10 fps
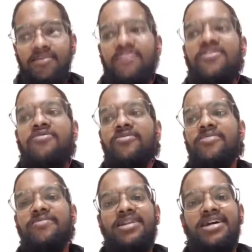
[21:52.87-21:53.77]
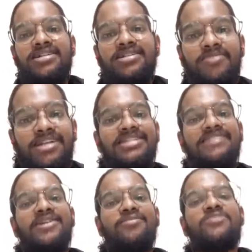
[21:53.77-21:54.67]
perform for people and spread
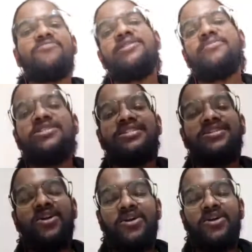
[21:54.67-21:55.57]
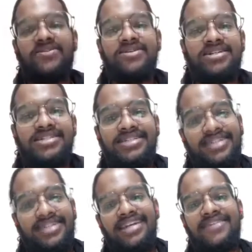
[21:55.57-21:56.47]
the vibes of beatboxing all around
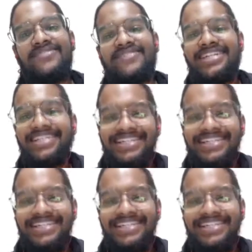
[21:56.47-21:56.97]
everywhere.